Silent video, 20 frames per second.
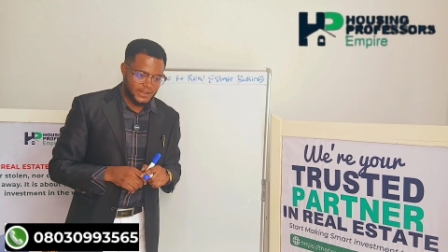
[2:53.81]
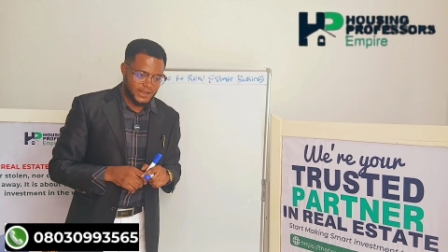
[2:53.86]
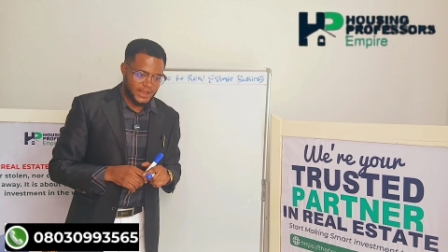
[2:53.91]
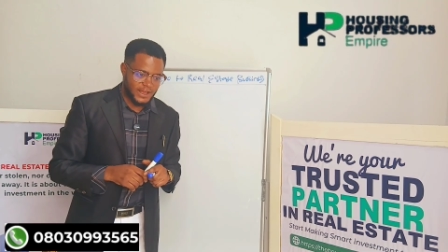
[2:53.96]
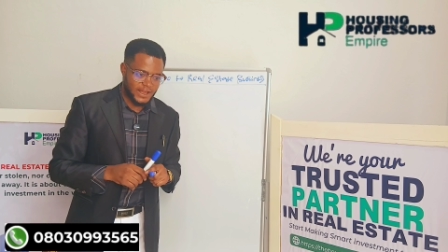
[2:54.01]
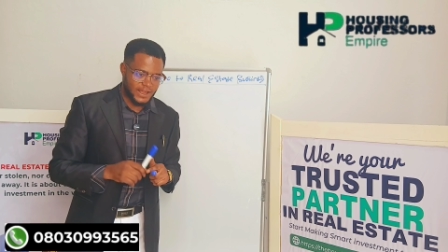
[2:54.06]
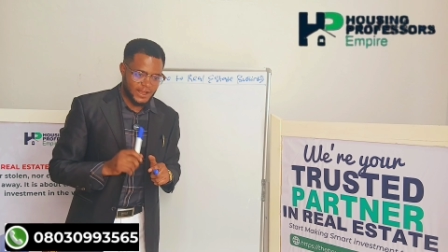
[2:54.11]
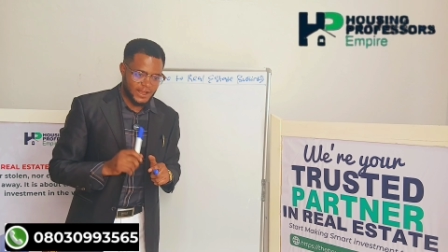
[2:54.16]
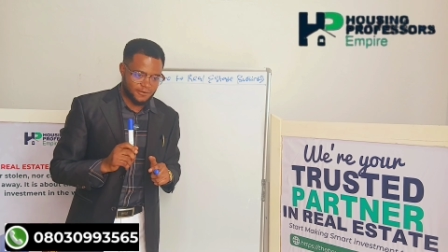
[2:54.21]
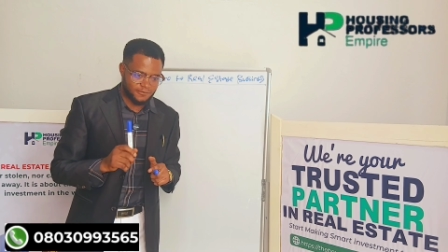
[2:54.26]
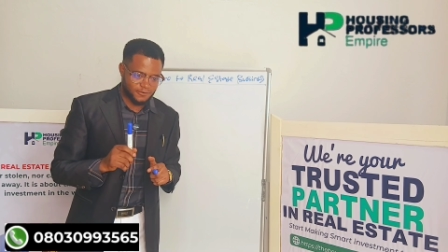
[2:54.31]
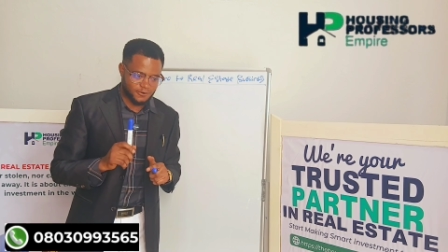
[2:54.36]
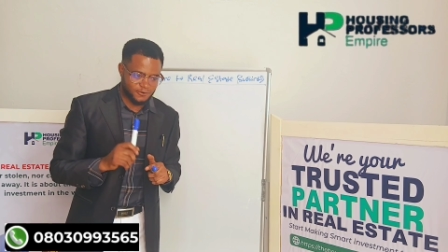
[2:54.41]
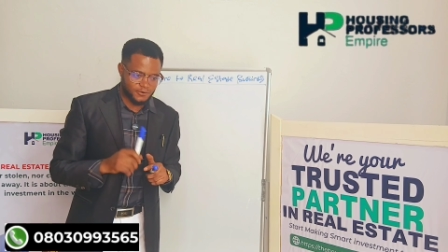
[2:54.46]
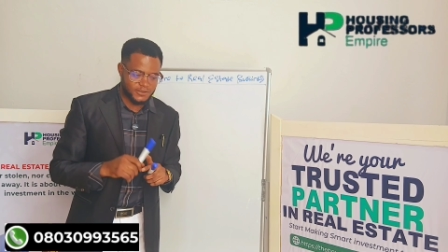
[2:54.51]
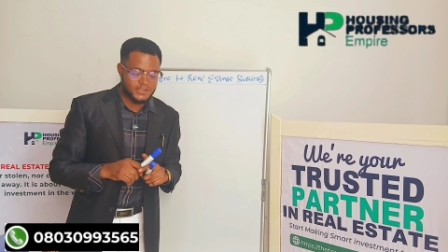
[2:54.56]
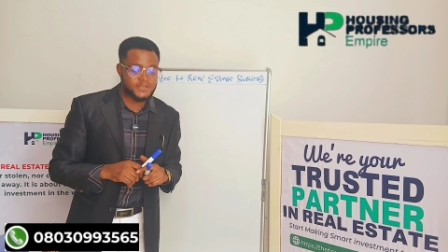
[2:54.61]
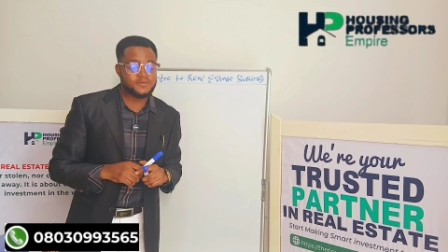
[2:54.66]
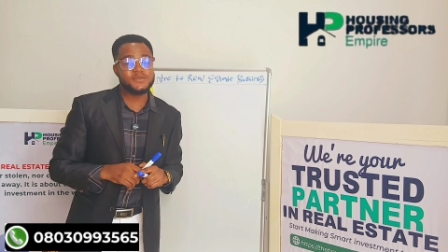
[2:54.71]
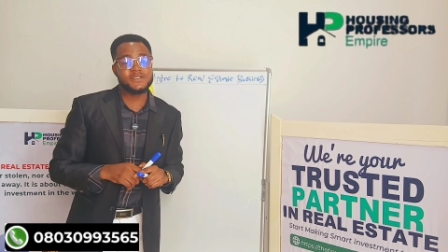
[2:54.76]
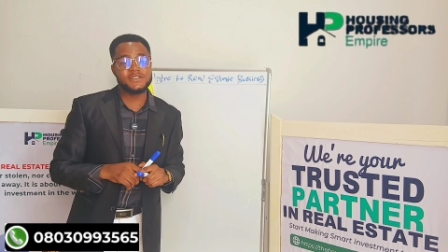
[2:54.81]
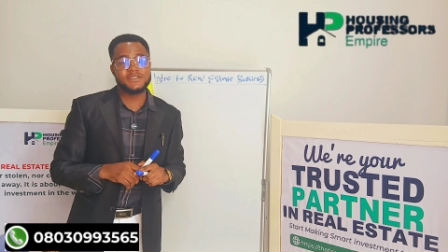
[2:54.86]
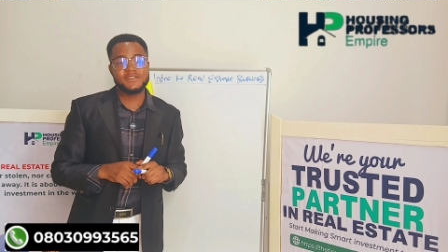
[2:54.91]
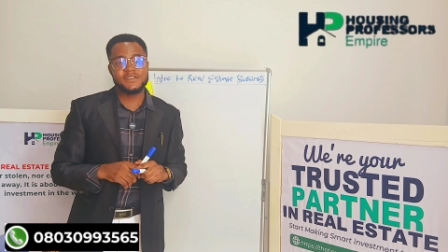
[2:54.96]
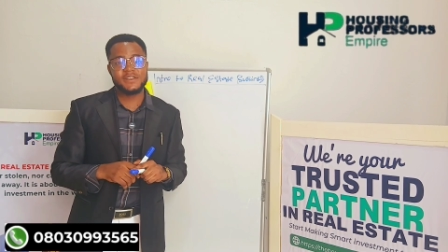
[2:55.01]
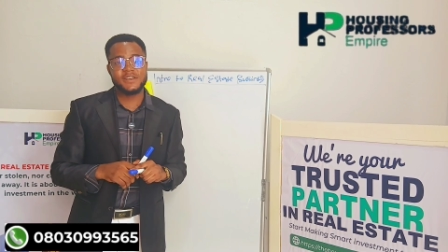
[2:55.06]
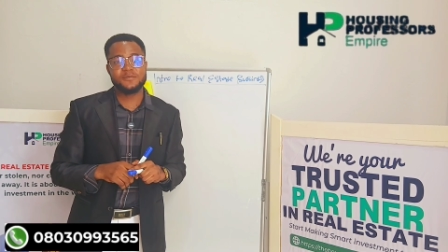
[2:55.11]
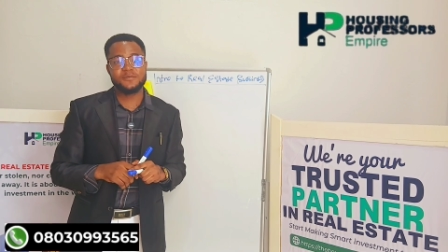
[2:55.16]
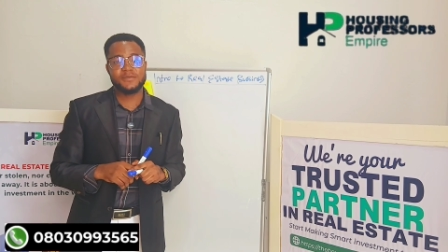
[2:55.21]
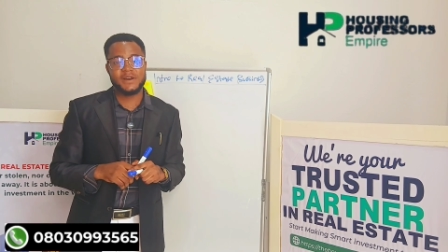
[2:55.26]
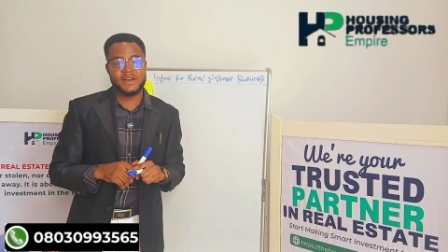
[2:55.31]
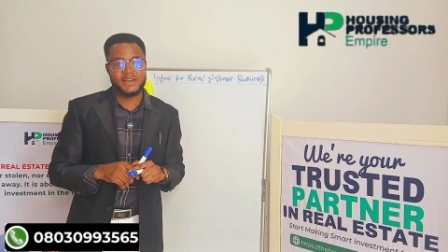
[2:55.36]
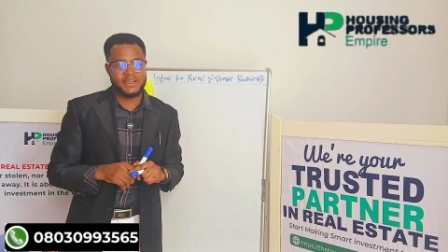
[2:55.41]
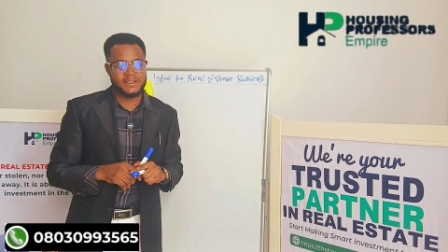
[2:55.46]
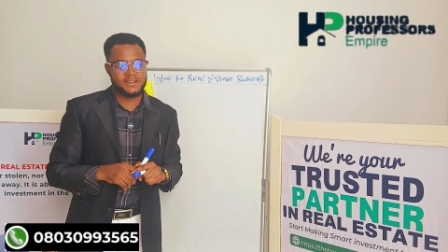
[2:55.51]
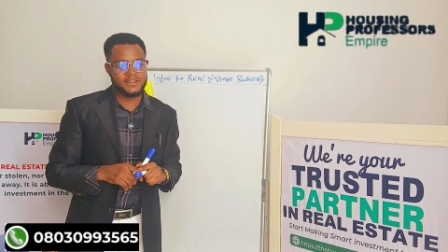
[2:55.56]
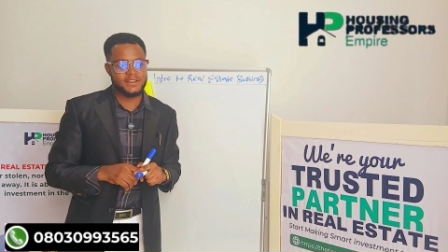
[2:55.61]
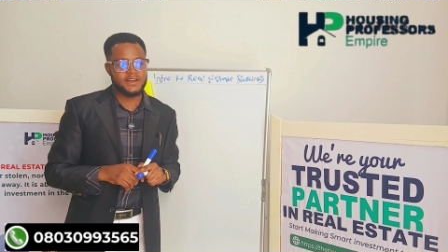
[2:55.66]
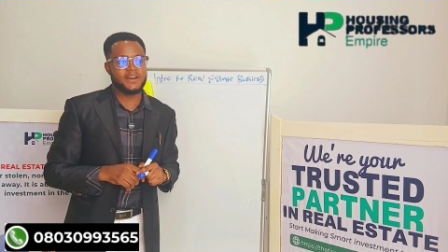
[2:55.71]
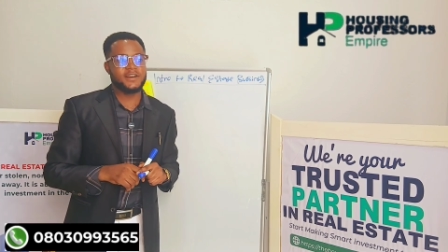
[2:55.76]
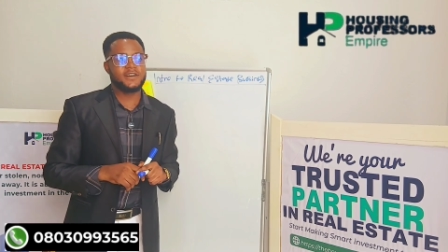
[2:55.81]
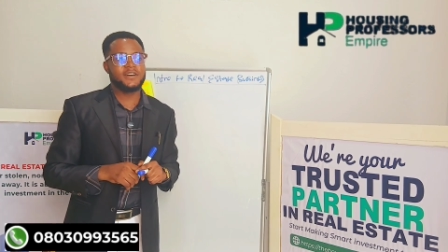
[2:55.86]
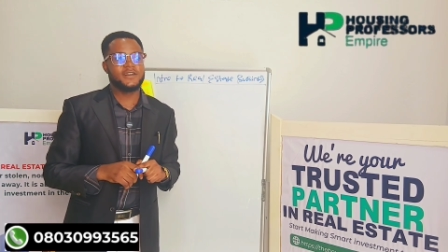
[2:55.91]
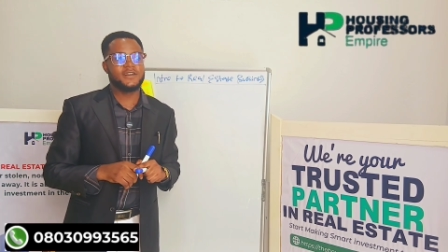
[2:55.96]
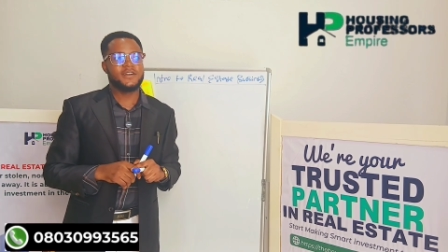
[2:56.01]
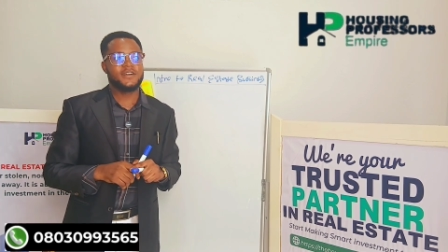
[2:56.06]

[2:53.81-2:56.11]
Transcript: I have always been a marketer,